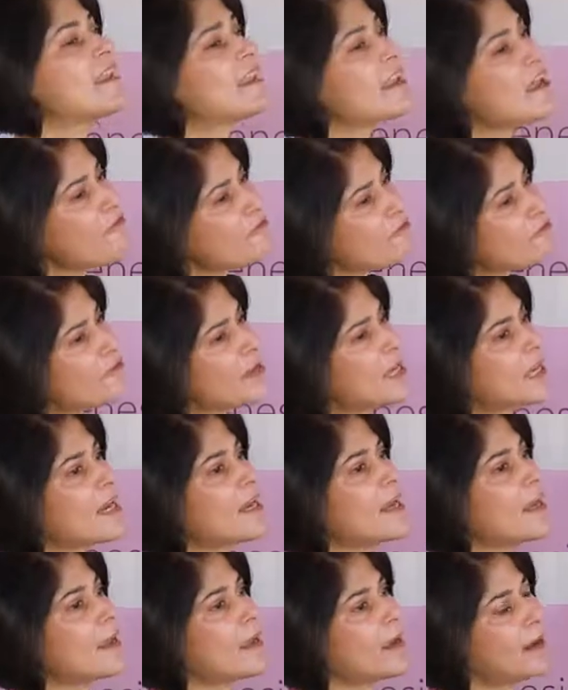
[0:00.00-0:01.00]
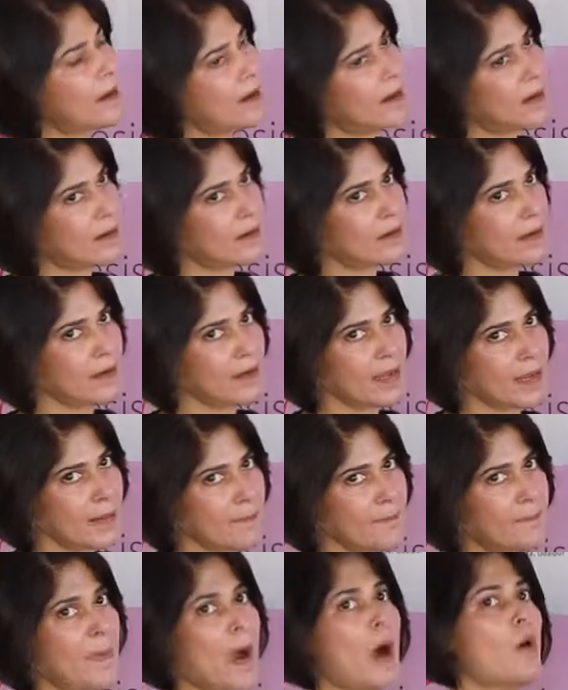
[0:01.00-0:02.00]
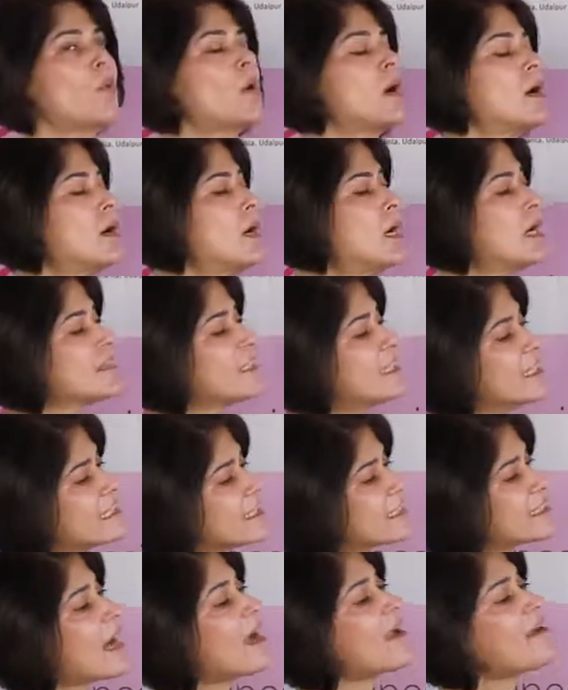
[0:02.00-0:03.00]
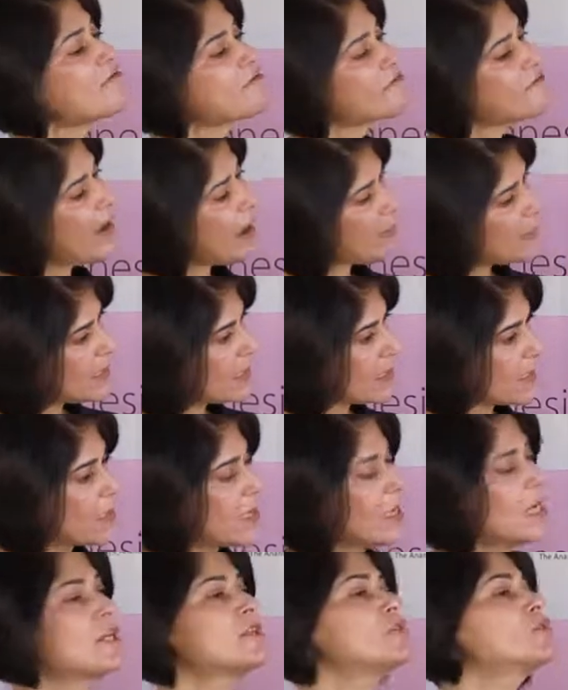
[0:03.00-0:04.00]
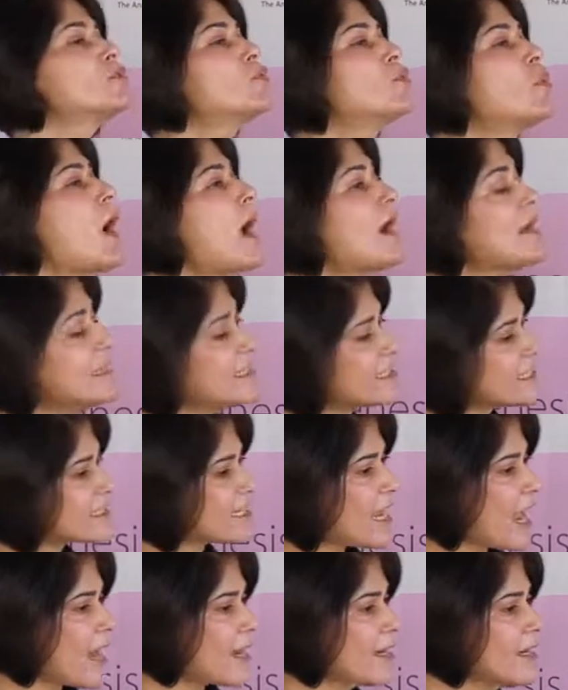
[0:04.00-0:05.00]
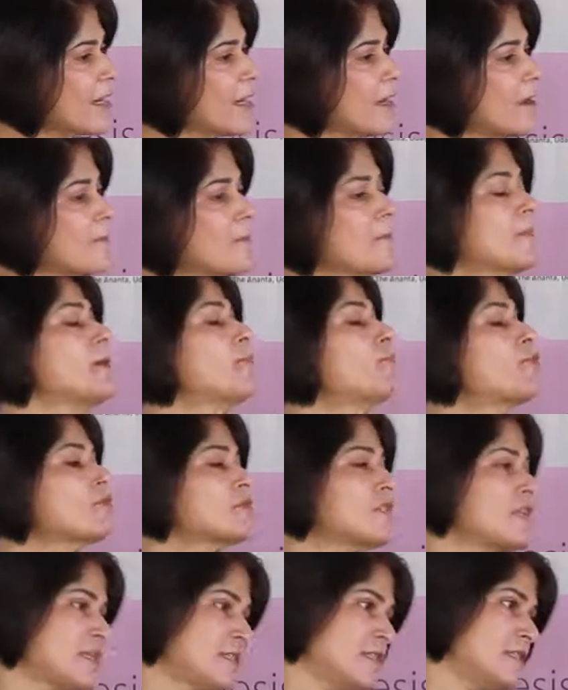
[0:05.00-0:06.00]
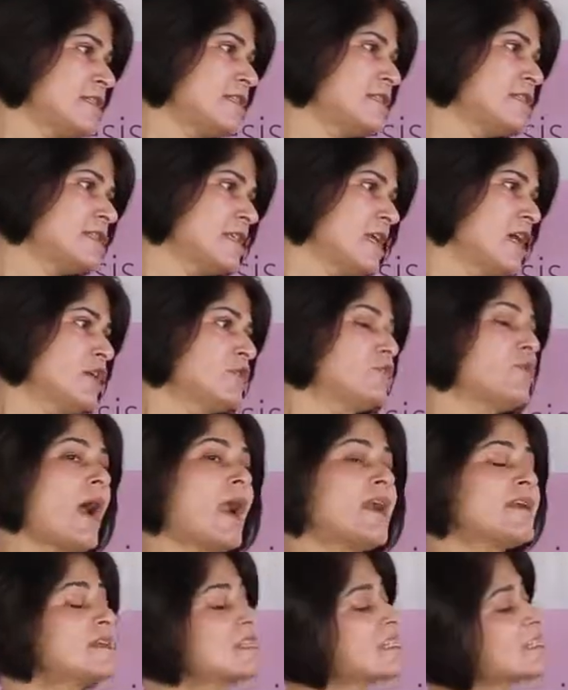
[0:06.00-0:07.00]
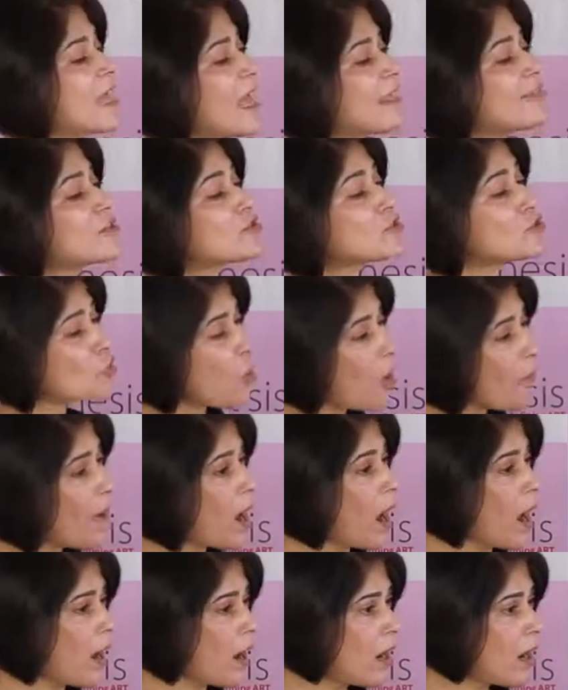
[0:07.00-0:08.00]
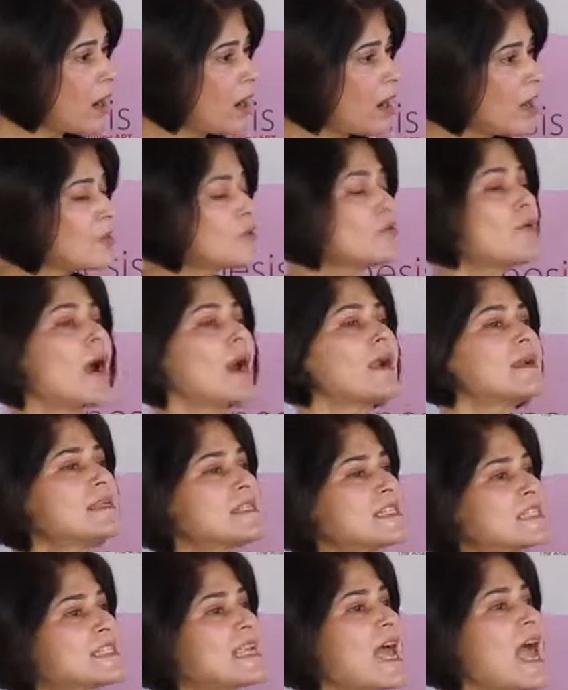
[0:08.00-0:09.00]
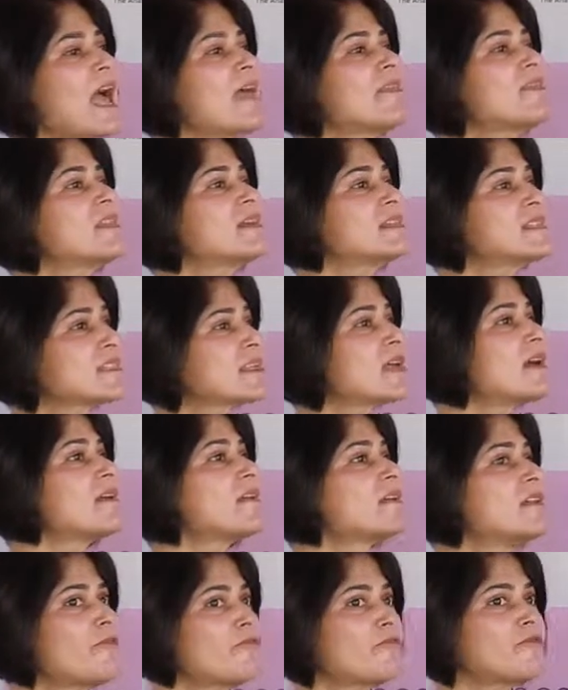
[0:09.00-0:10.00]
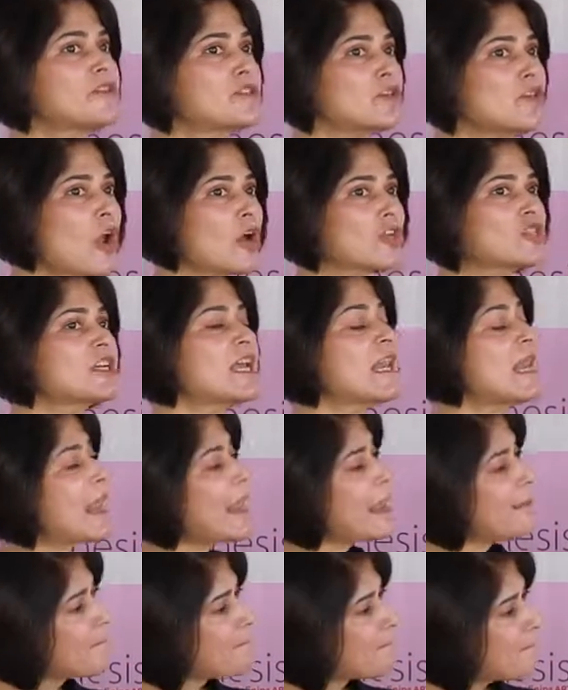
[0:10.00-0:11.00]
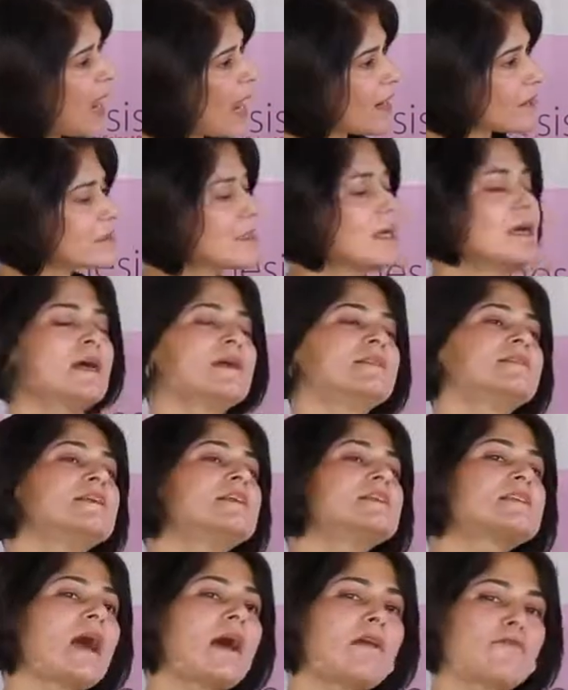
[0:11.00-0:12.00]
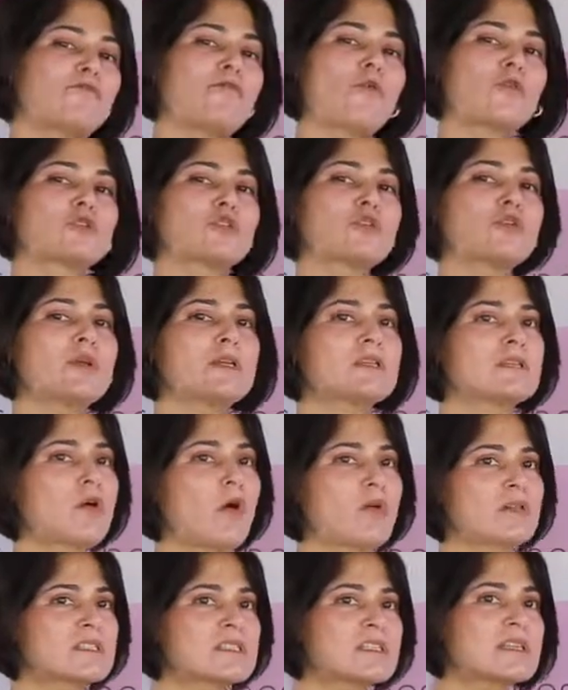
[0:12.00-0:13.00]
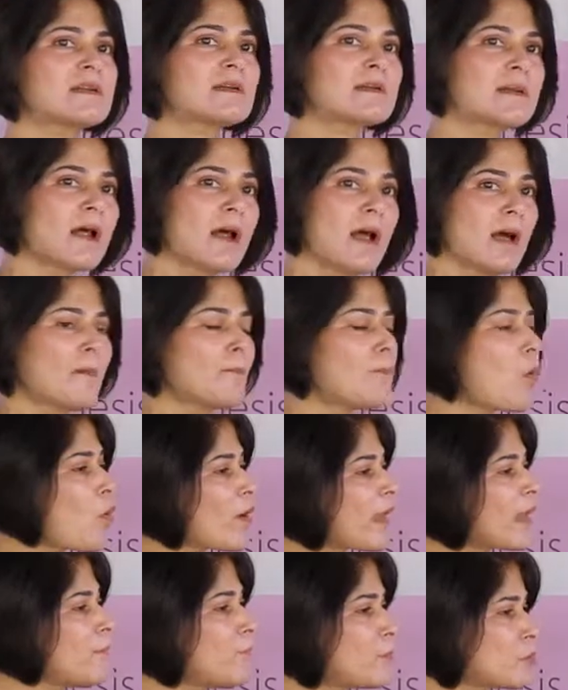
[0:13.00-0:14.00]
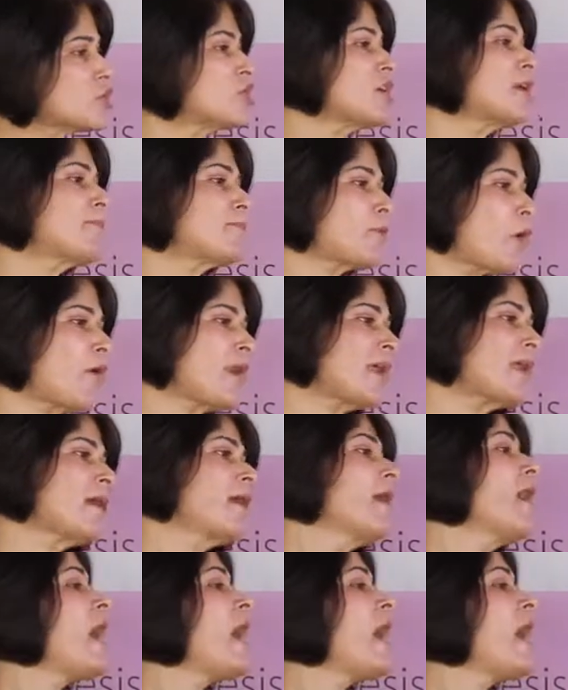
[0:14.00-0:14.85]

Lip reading: And if we can empower the entire family to understand the processes, to understand the trauma, to understand this, the physiological impact these unfortunate constant poking, pushing, prodding